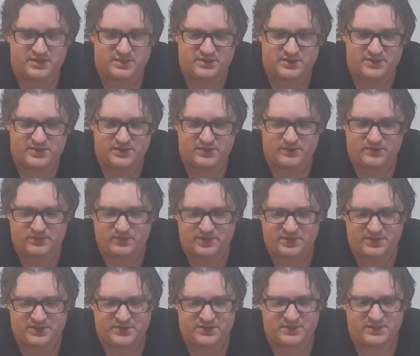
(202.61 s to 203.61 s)
So
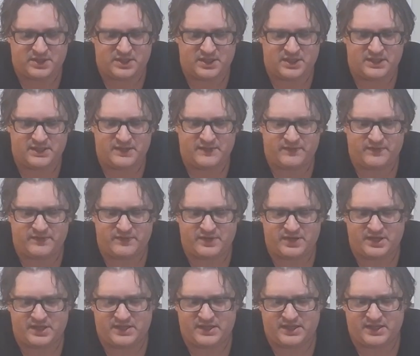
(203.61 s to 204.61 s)
it's not any different than
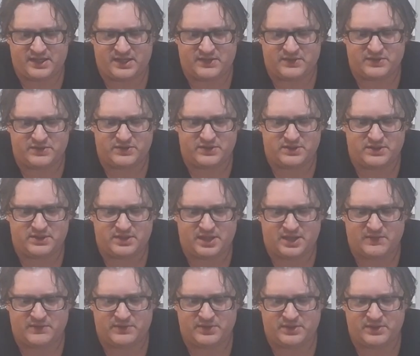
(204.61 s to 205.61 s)
anything else
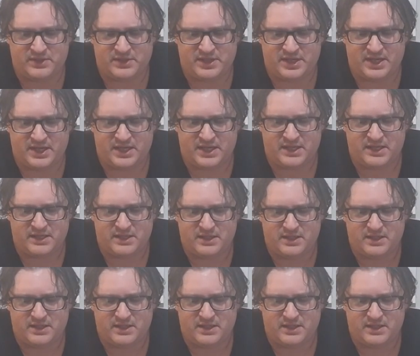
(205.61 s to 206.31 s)
out there today.